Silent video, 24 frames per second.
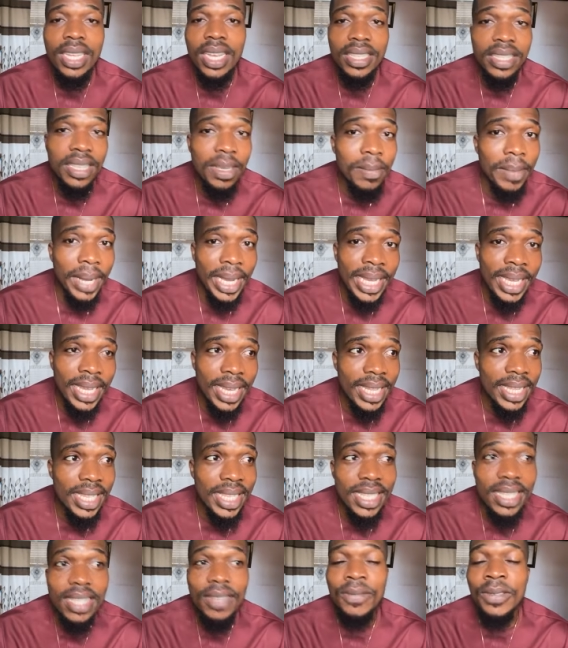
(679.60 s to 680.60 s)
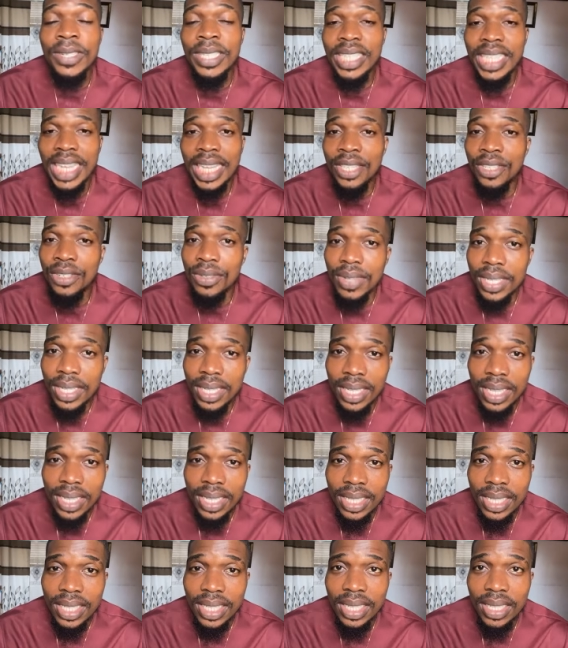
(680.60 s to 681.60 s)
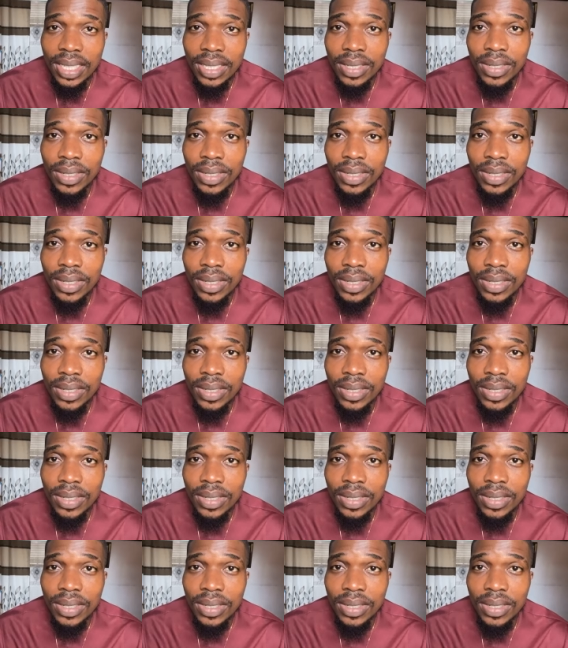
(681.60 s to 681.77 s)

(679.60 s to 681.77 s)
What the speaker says: there's a market. It's even saturated.